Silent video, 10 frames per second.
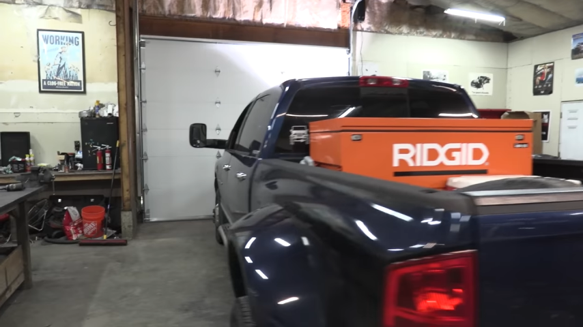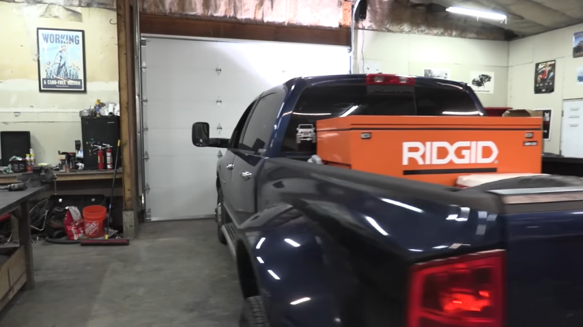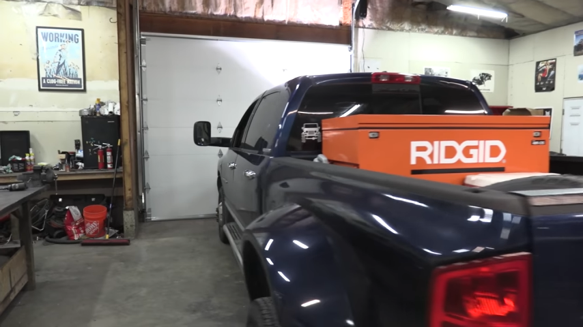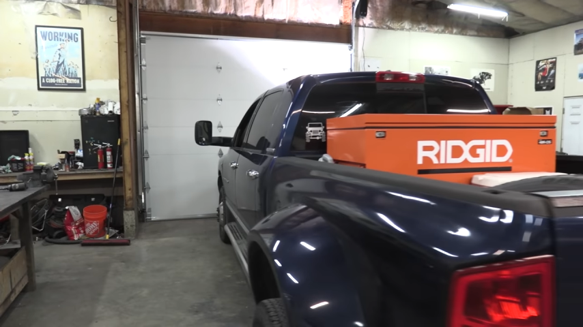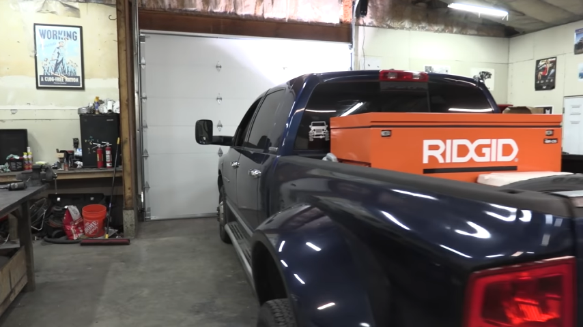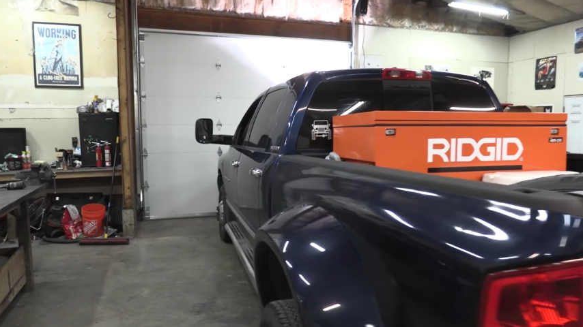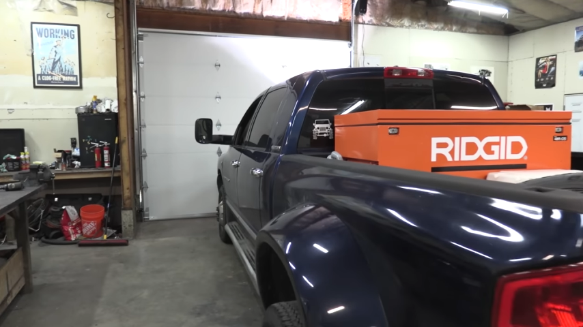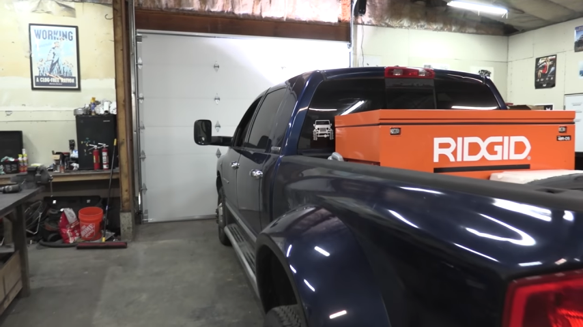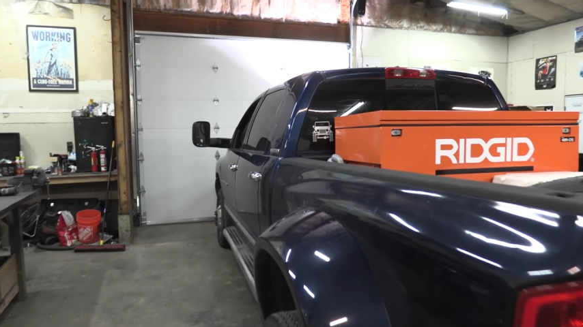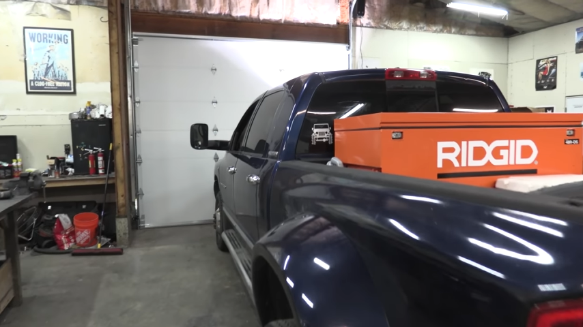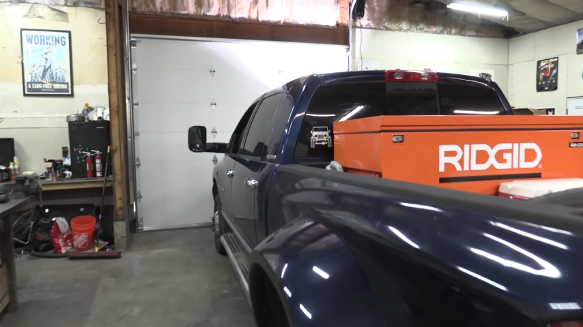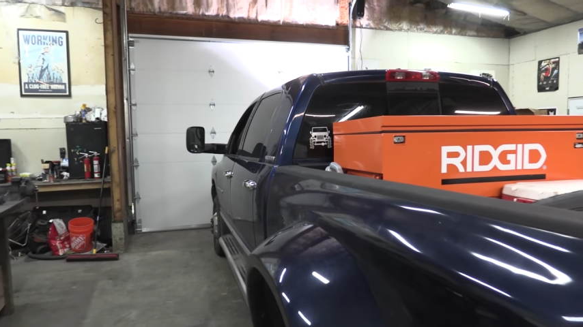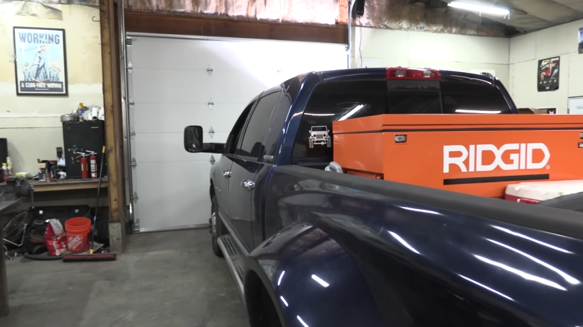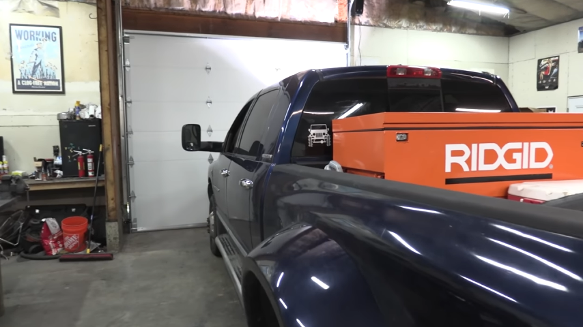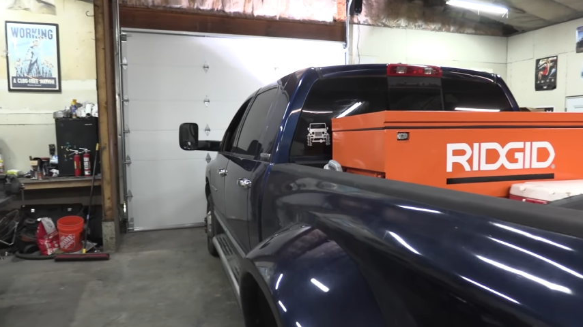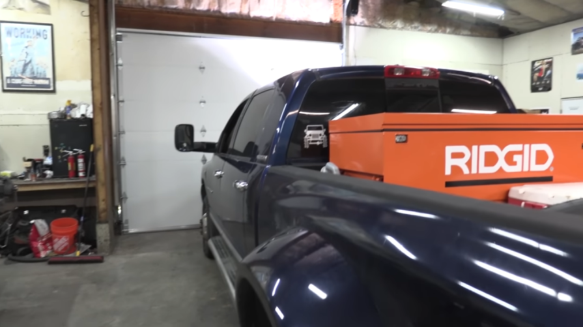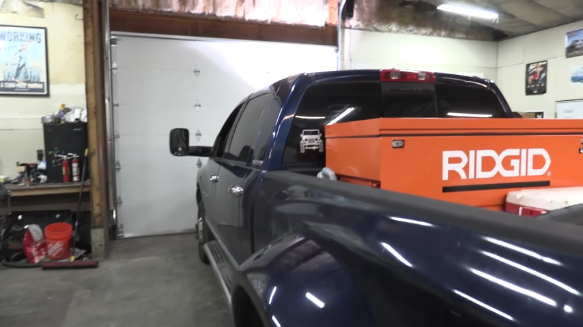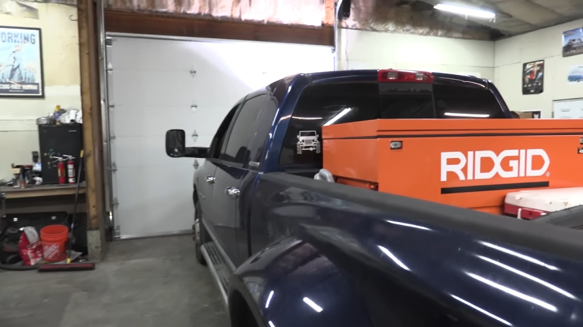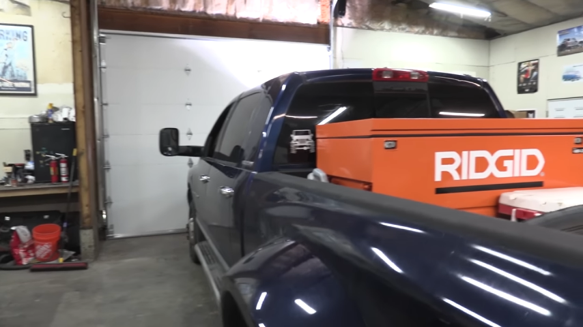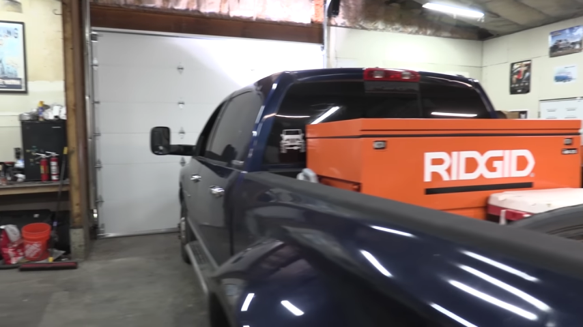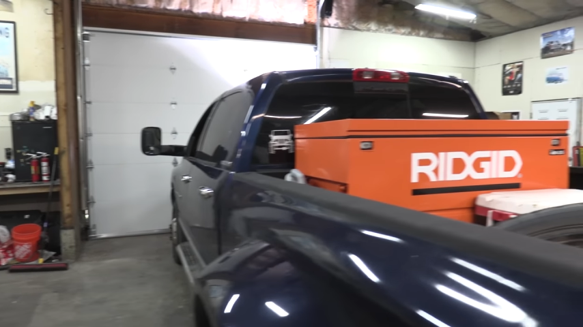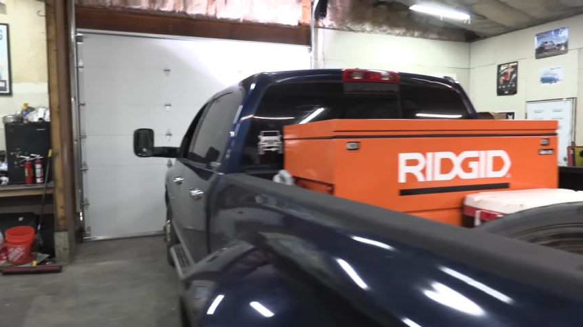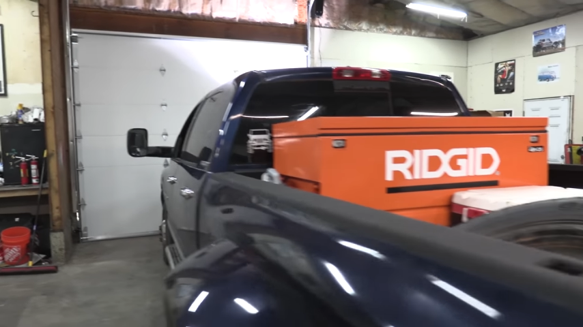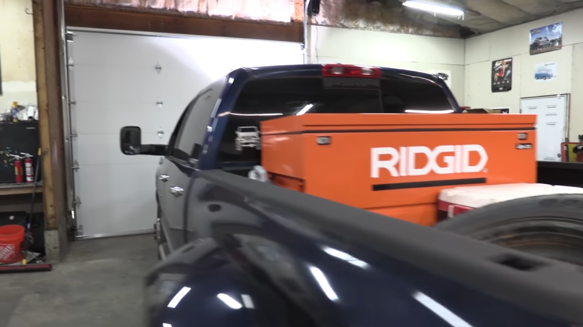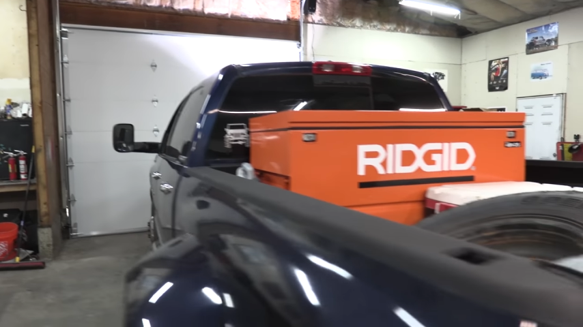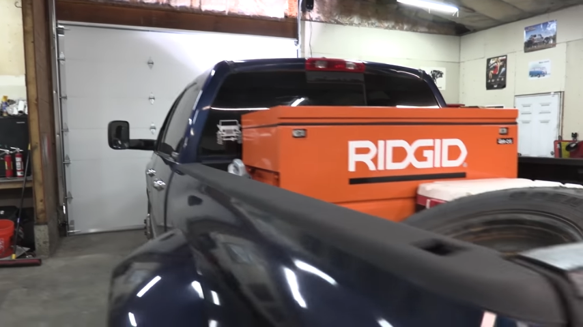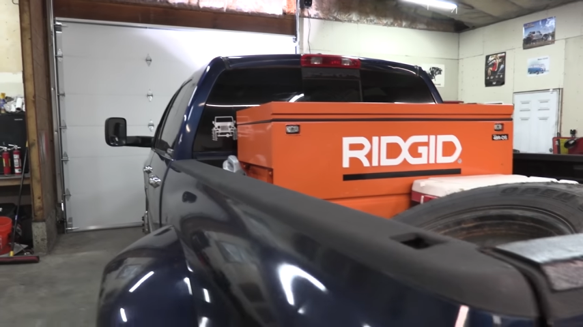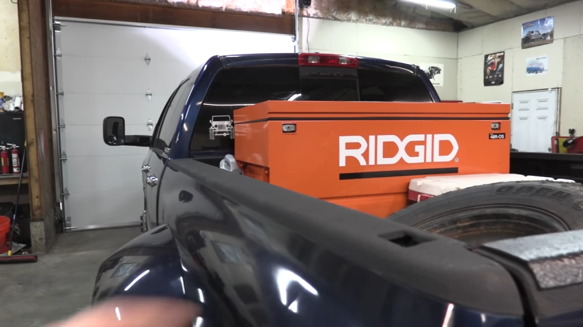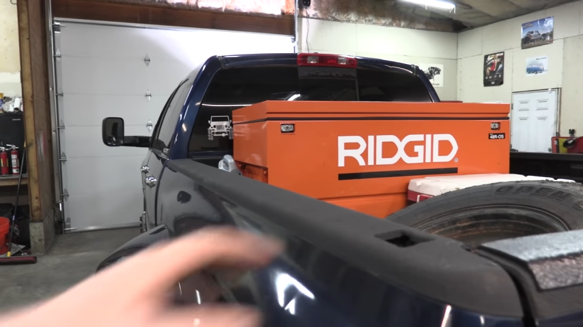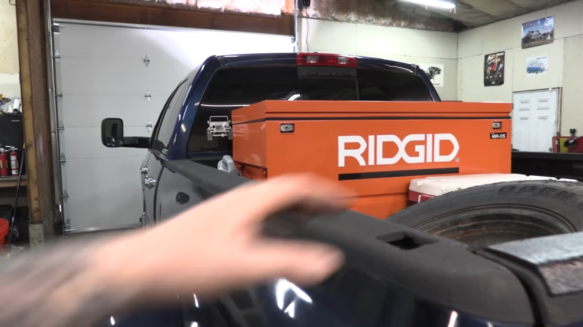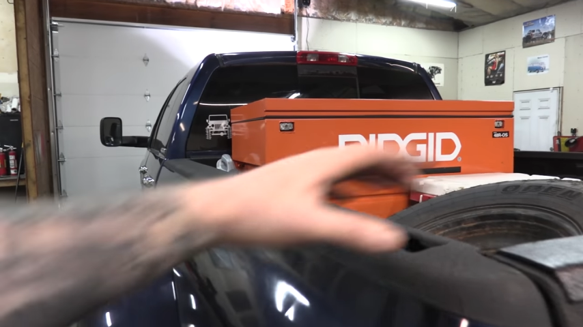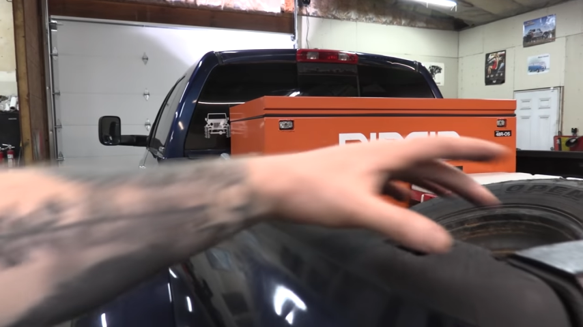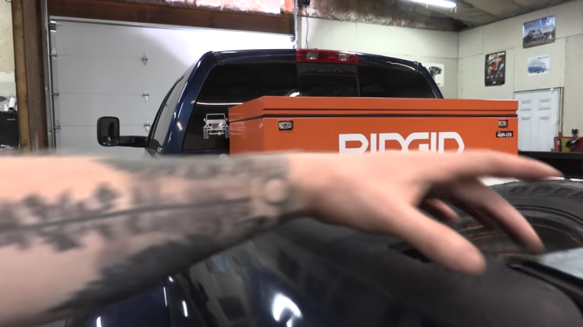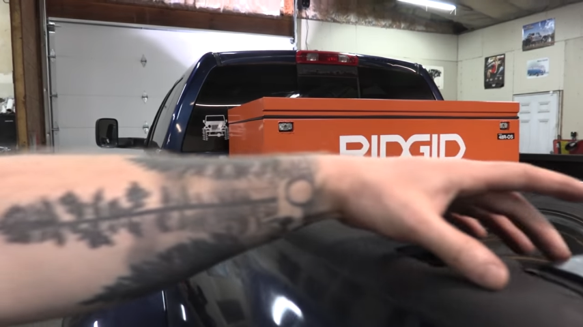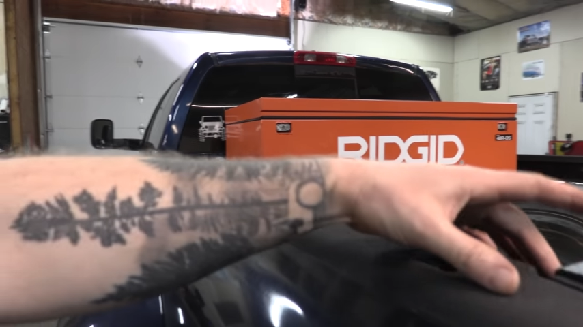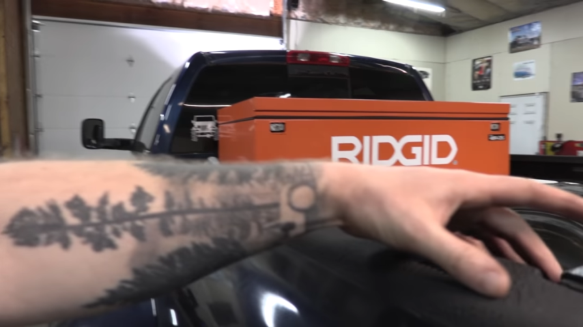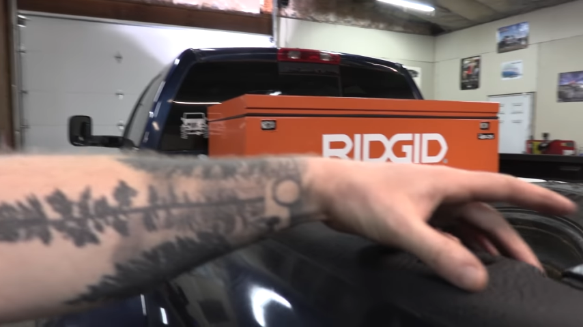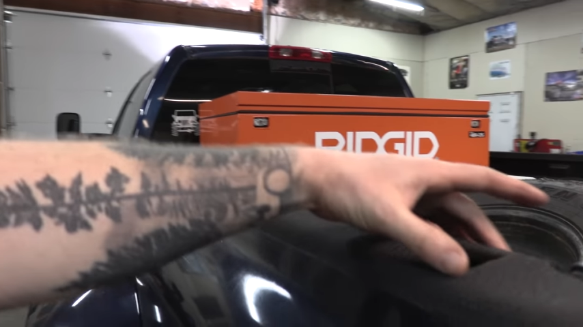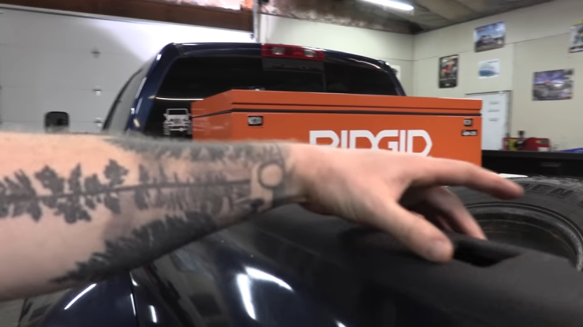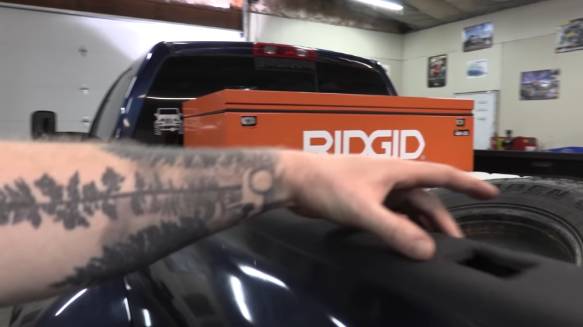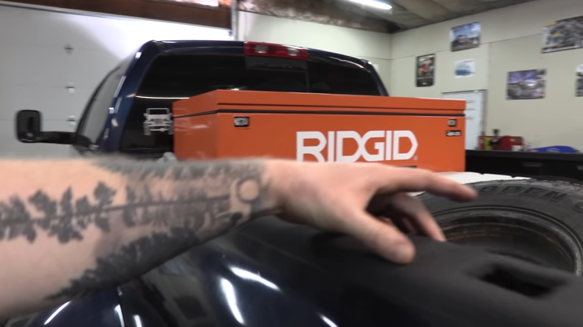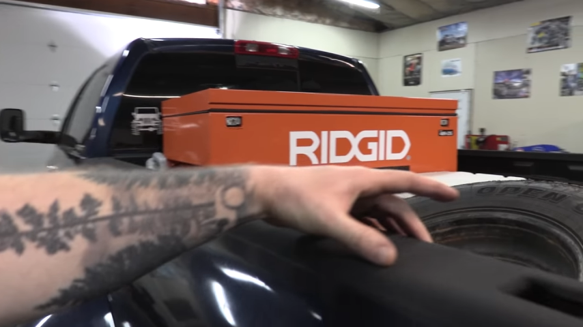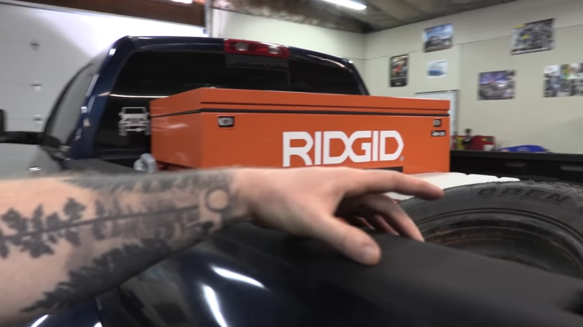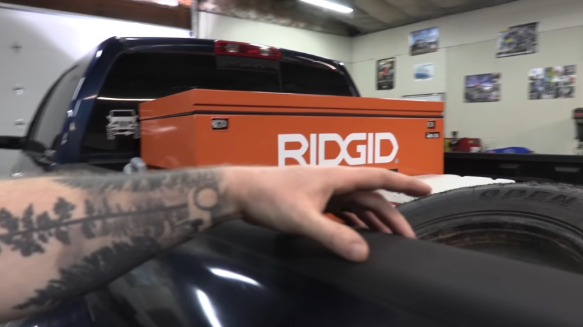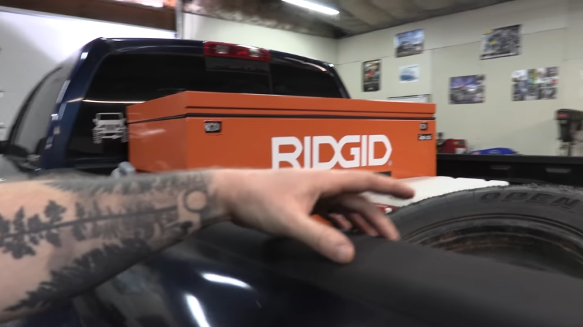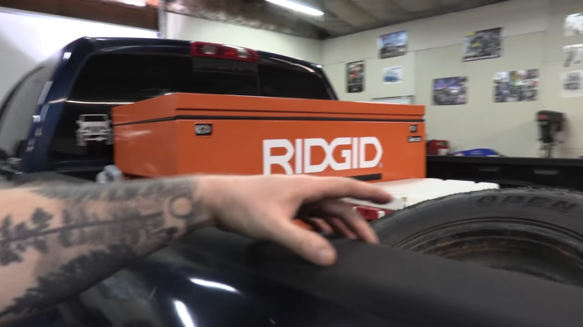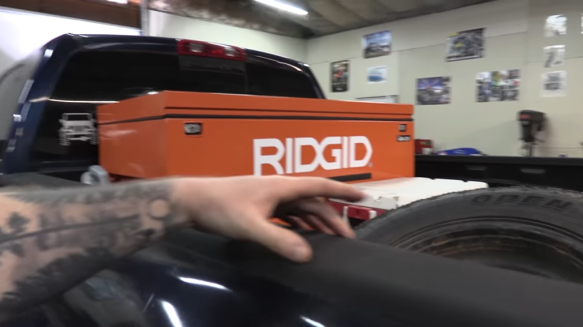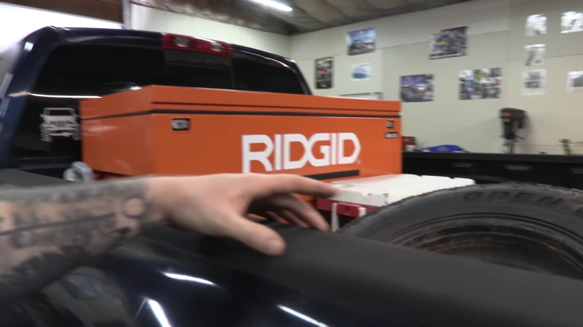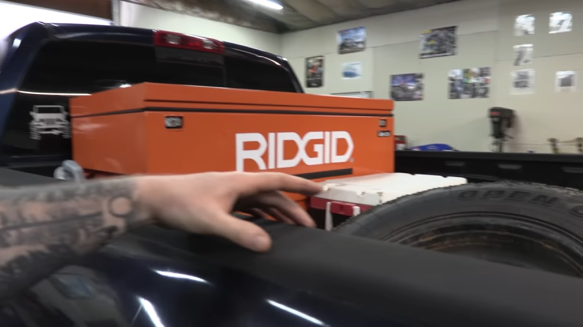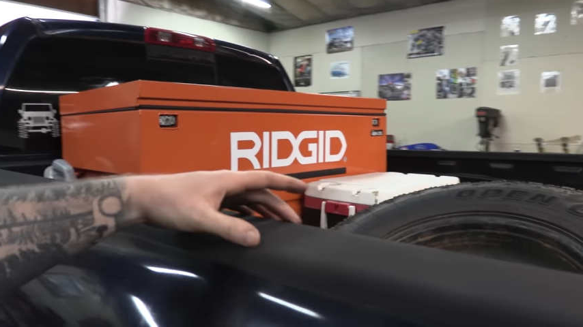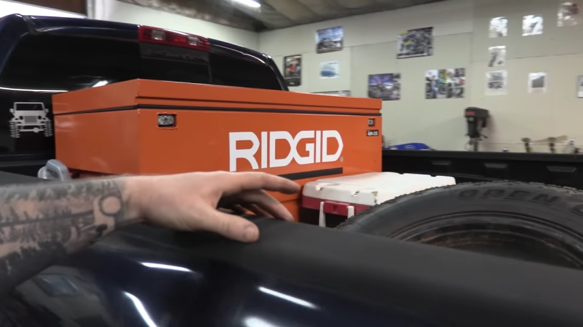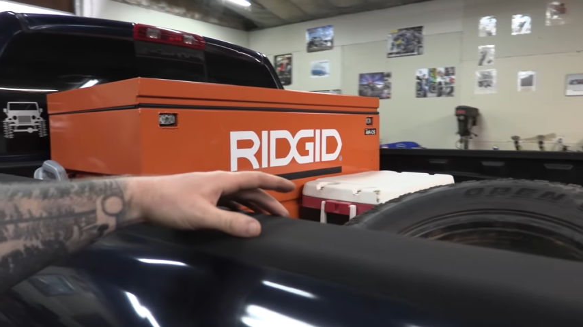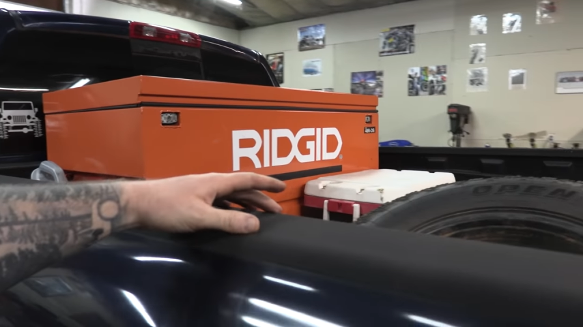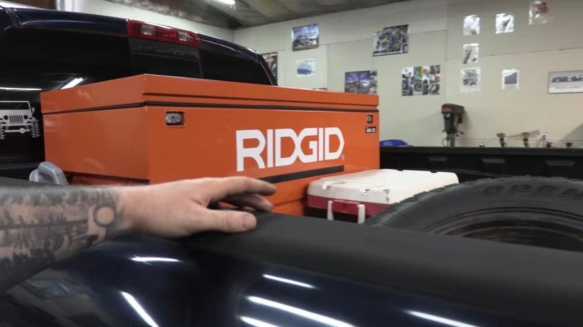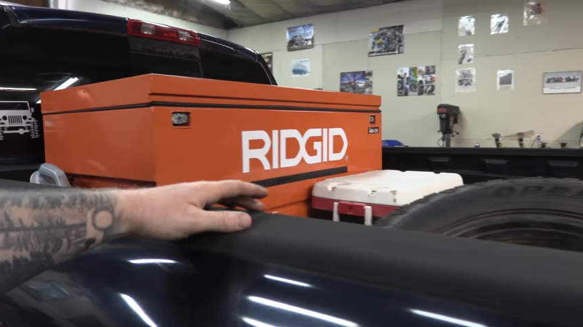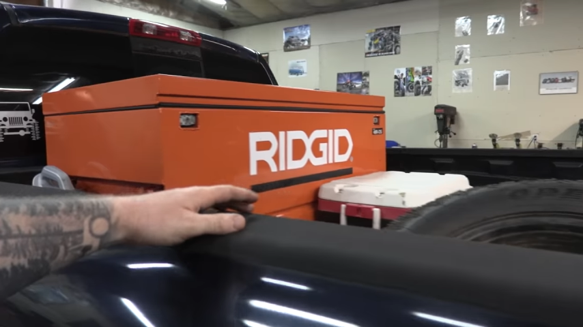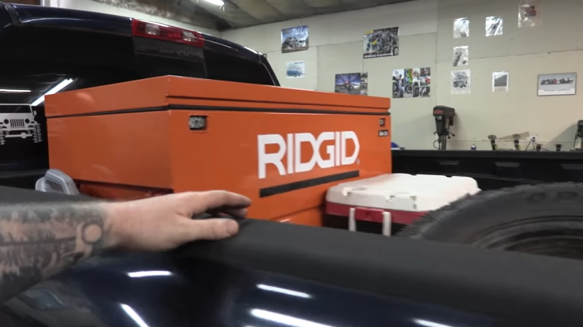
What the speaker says: [unreadable: no face in view]